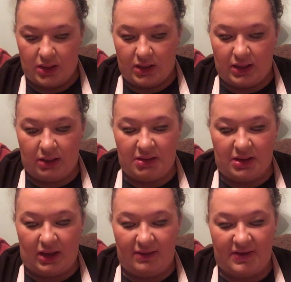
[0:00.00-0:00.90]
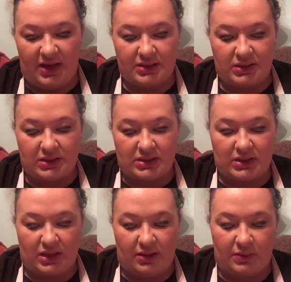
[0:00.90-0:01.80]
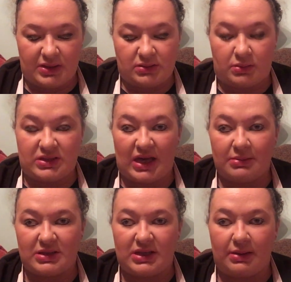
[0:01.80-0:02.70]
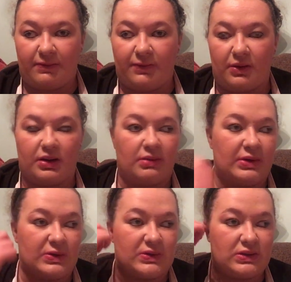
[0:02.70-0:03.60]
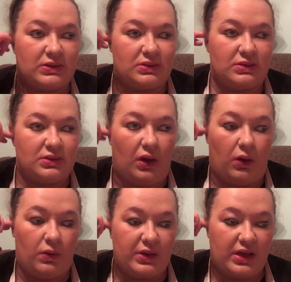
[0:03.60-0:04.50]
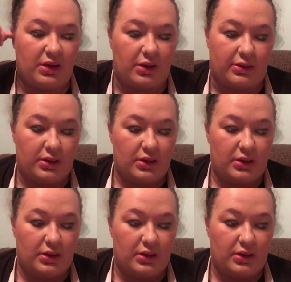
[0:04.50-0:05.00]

Yeah, I mean, I've had these ones from Sam's Club for almost the whole year.